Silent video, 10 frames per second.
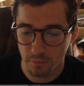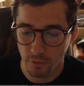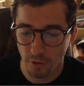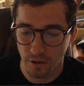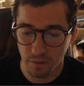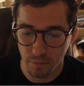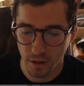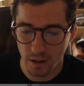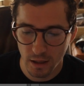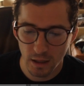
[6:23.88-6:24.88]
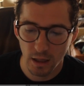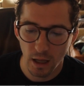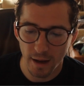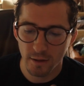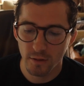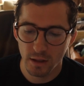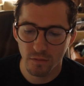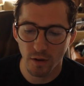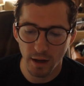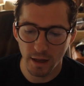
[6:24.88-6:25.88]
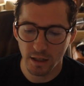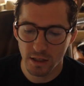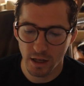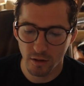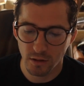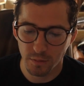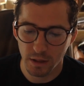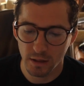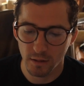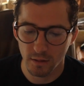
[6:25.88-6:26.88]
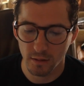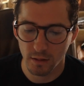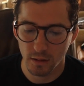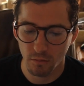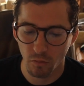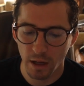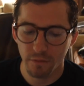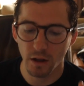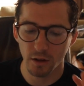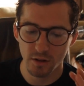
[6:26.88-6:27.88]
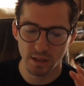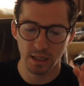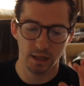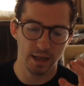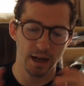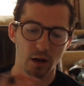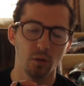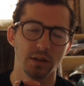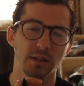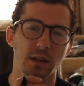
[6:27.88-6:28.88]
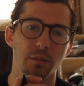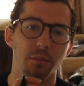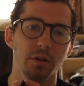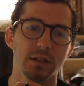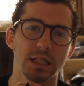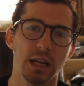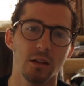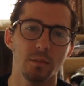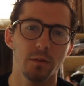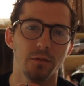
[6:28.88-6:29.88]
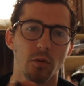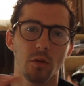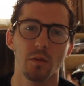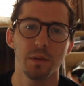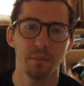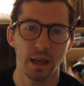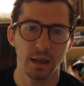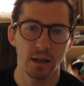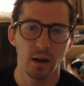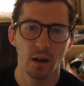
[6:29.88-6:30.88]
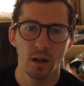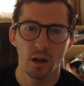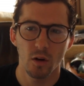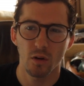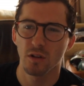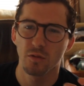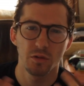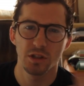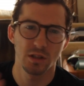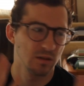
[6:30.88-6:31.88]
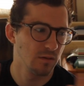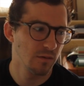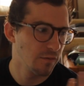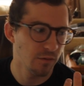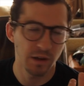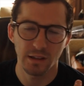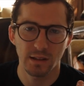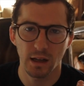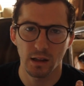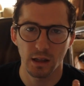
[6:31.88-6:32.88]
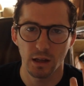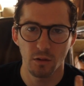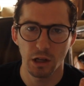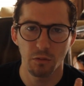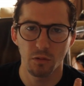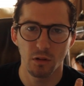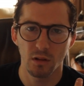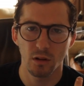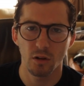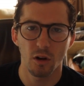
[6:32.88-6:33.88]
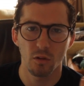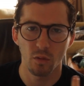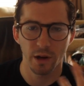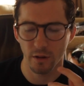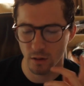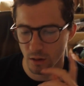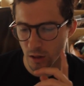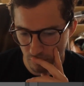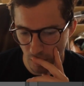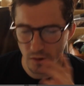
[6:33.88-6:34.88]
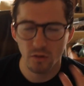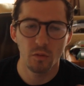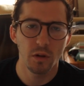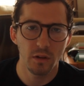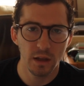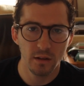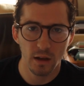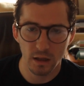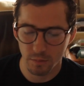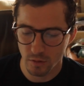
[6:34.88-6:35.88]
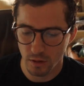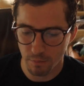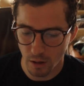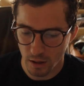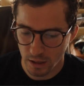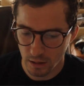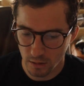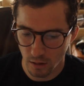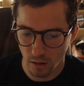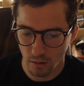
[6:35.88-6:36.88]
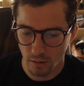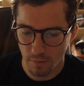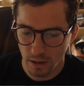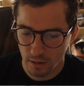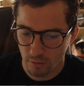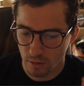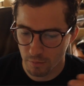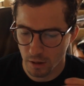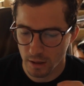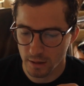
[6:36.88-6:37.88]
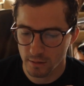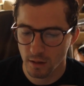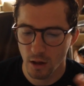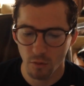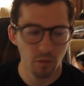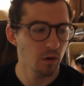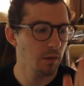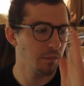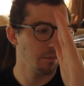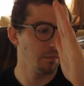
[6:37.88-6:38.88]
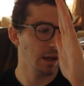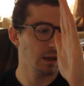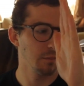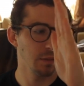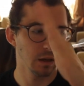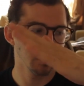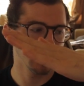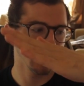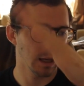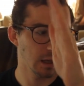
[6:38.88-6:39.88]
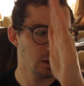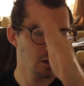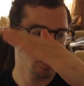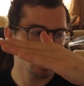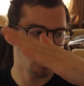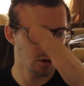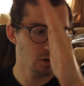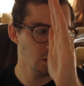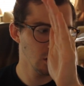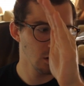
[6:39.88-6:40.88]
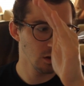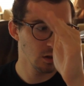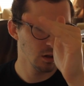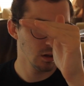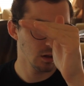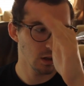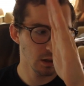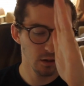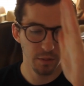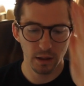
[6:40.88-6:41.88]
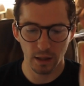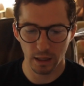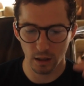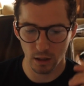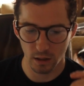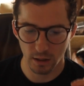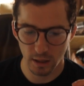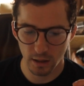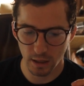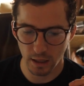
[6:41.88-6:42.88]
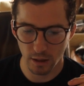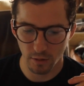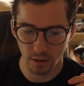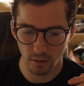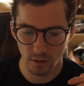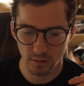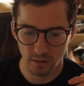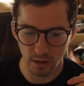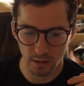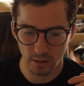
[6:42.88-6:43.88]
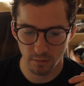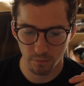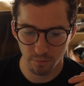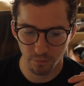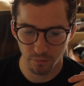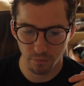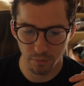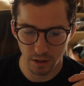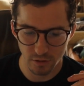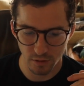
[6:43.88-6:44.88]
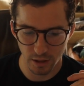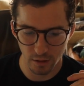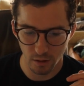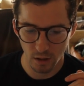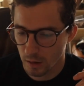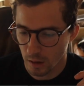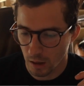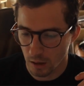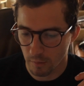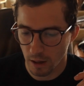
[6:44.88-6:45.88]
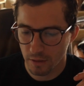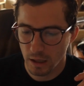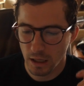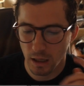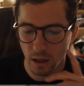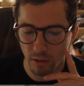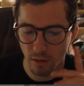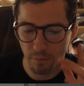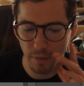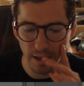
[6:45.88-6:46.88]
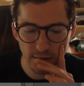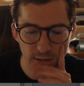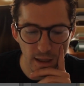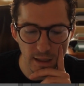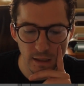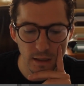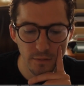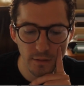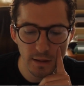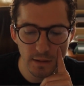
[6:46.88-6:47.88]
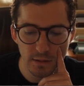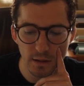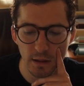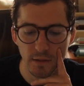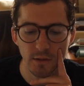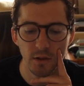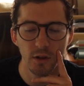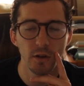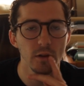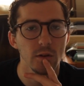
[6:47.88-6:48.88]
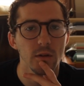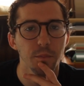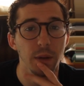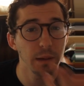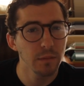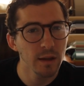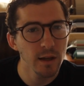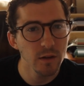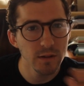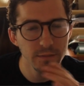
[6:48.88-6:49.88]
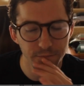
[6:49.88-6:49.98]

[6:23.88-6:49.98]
program, but I do this for each character because we have to understand how it's going to be put together before we make it, or else we're just freestyling and it will look all weird. Also, we'll need to end up doing the body. The main thing with the body is we want to make him be able to like turn a little bit, like kind of like how he looks in this picture here. I think the best idea for this is to use pipe cleaners